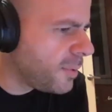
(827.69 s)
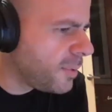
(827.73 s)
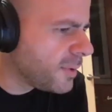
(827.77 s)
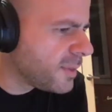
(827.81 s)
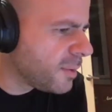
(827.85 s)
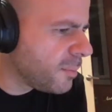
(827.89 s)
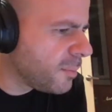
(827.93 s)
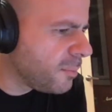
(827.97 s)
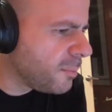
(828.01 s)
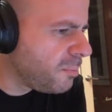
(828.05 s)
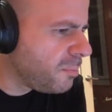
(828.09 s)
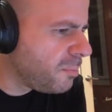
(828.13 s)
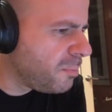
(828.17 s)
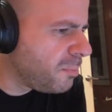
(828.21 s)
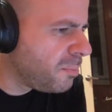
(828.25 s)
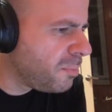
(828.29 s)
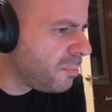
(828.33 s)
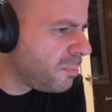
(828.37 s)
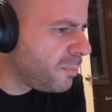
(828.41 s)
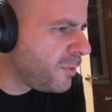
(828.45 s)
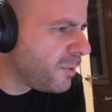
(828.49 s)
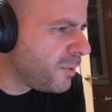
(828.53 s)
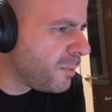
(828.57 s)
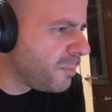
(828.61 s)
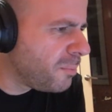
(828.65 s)
but the
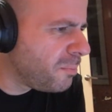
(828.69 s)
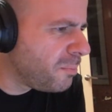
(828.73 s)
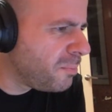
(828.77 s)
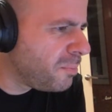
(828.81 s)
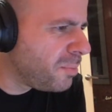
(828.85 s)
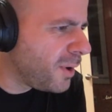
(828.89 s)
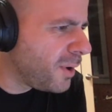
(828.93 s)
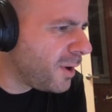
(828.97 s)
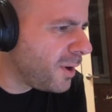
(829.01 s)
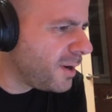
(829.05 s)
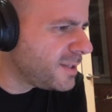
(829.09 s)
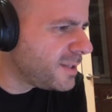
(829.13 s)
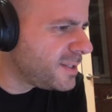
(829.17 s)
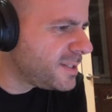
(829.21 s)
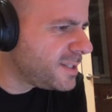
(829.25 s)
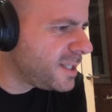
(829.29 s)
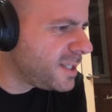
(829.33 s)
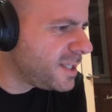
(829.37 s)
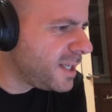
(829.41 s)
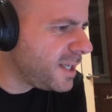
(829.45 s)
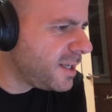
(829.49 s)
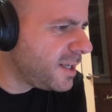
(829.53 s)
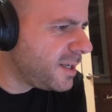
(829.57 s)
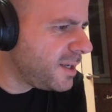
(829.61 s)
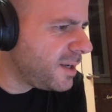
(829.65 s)
the
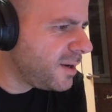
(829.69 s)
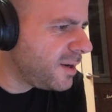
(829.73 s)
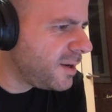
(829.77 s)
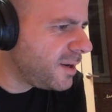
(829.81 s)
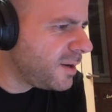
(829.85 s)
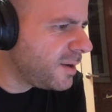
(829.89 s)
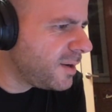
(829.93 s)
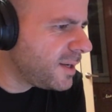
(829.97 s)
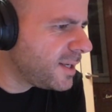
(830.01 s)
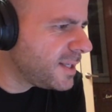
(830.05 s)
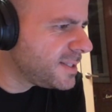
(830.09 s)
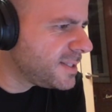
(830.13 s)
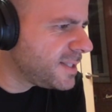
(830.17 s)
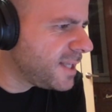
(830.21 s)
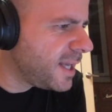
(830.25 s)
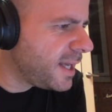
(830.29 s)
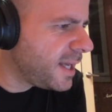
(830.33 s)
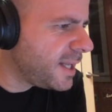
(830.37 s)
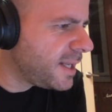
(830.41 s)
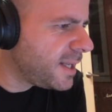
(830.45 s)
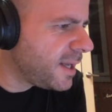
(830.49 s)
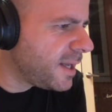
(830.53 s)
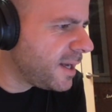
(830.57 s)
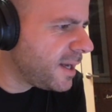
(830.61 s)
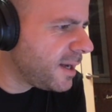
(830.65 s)
bartender is
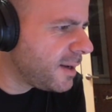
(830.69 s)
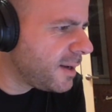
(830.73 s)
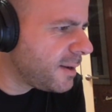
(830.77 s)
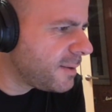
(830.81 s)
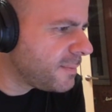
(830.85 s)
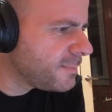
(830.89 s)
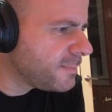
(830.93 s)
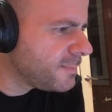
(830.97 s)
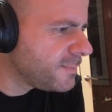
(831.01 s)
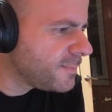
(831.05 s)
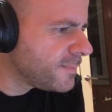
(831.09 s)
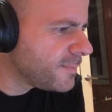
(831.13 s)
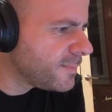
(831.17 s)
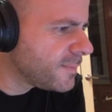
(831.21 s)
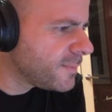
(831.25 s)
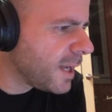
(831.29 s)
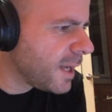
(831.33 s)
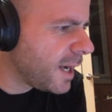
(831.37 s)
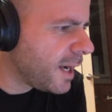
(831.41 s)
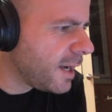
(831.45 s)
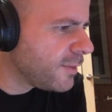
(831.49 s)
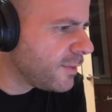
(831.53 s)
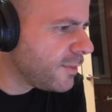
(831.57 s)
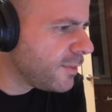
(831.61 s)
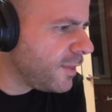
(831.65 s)
that um
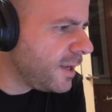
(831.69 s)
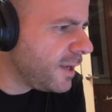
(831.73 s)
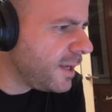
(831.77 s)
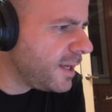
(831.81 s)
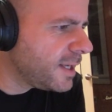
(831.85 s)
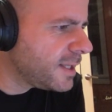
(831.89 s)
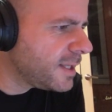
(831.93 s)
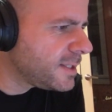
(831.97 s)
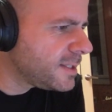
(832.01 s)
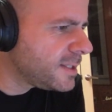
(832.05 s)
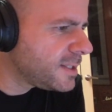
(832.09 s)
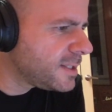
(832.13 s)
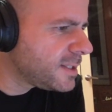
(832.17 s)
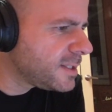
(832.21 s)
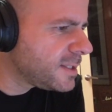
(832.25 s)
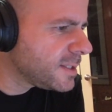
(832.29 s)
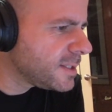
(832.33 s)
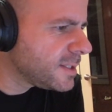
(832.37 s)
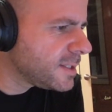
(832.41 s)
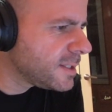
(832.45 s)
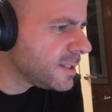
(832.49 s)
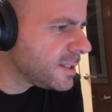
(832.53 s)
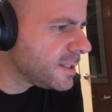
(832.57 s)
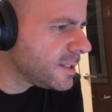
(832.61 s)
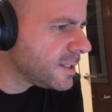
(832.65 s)
I think it's
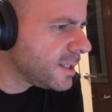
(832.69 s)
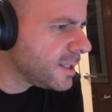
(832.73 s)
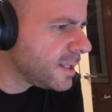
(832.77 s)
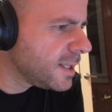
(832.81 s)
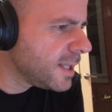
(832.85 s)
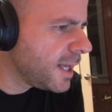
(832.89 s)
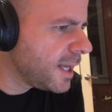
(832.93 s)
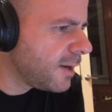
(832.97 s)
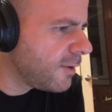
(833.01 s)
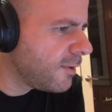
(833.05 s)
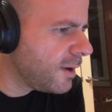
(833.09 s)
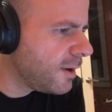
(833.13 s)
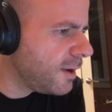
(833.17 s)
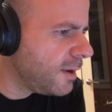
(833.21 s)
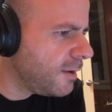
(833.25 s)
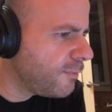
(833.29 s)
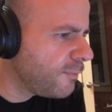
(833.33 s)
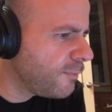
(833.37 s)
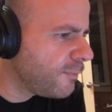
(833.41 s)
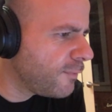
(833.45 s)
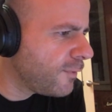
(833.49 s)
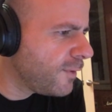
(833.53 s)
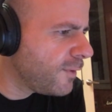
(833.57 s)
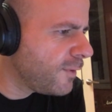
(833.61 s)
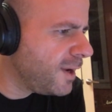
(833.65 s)
Larry
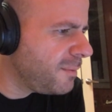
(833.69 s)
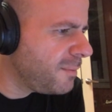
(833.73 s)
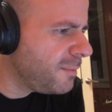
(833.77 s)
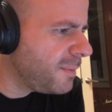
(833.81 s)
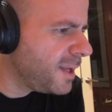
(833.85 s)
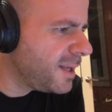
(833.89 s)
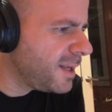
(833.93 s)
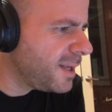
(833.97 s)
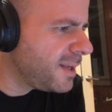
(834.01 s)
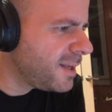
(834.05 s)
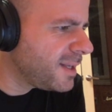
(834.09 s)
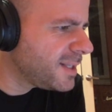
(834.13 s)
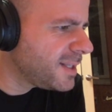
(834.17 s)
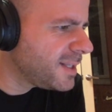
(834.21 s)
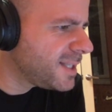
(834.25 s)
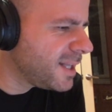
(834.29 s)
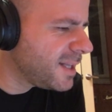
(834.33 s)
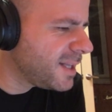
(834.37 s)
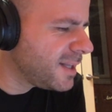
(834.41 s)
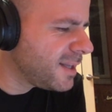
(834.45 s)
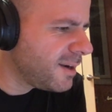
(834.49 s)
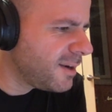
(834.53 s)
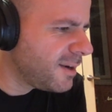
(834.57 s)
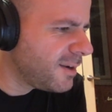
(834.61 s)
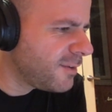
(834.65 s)
Friedman. Is that
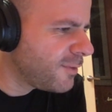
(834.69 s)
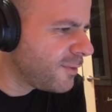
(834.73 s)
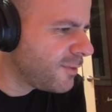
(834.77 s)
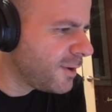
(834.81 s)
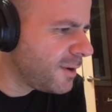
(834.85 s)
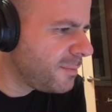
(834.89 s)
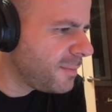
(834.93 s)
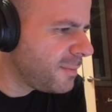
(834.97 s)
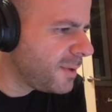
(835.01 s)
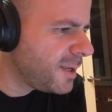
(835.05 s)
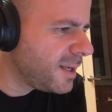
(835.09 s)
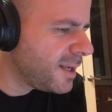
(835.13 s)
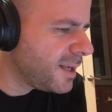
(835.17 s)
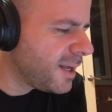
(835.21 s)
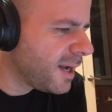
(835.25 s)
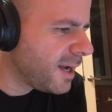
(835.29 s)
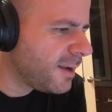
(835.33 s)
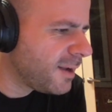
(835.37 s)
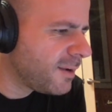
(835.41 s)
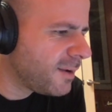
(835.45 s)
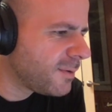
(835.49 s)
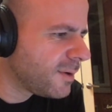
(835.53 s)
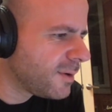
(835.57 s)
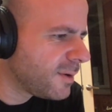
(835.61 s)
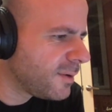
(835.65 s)
Larry Friedman? I
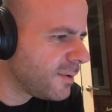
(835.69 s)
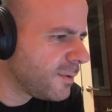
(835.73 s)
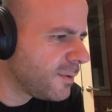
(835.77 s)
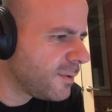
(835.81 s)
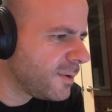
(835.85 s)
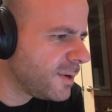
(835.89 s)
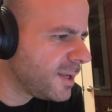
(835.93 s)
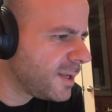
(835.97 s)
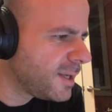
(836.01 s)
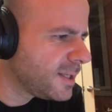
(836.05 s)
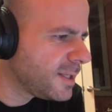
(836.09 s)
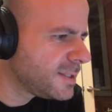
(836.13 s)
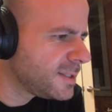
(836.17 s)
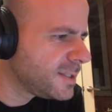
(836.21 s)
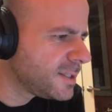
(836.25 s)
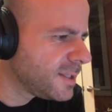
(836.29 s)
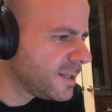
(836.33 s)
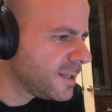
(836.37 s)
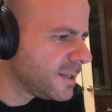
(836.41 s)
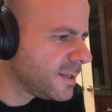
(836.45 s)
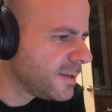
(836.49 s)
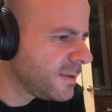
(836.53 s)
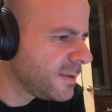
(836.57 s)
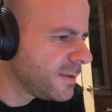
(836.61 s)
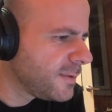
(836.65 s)
don't know who it is.
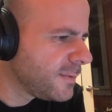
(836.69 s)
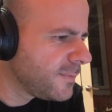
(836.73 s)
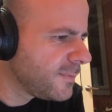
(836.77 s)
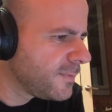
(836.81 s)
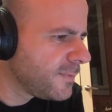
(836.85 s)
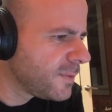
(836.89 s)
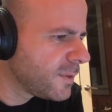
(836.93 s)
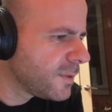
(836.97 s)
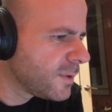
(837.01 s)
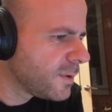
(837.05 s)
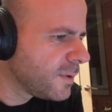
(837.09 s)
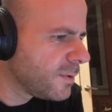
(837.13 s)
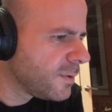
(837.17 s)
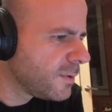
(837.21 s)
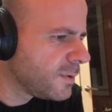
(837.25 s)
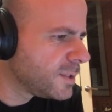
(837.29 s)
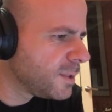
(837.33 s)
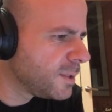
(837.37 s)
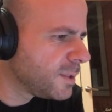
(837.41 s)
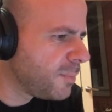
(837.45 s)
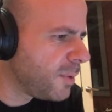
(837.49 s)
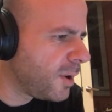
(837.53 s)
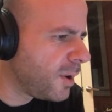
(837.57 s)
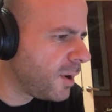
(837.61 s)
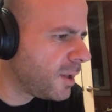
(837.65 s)
Or is
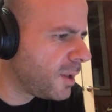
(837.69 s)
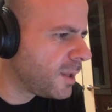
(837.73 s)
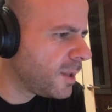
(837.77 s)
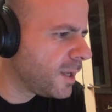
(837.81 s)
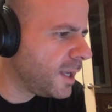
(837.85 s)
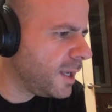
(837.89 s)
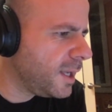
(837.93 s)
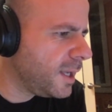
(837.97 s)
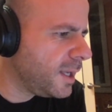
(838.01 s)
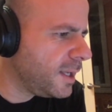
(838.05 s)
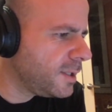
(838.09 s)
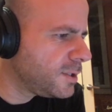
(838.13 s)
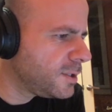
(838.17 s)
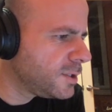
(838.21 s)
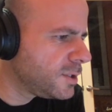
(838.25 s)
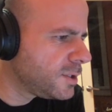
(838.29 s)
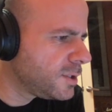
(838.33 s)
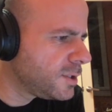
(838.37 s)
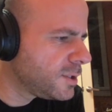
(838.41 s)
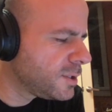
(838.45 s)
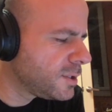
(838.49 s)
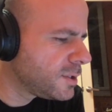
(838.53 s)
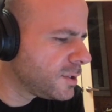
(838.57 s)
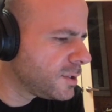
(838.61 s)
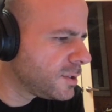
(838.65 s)
it Paul E?
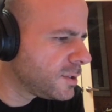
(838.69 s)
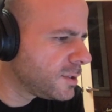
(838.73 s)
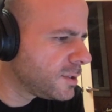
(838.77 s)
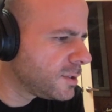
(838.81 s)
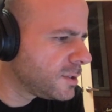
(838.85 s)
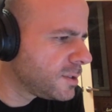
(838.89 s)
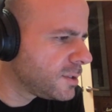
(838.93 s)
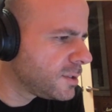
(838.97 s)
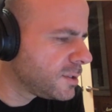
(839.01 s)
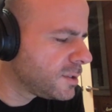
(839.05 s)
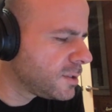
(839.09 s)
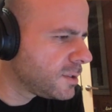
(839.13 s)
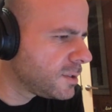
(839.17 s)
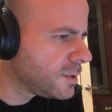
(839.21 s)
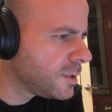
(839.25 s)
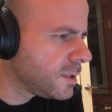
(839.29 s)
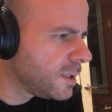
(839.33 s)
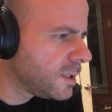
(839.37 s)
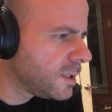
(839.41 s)
Yeah,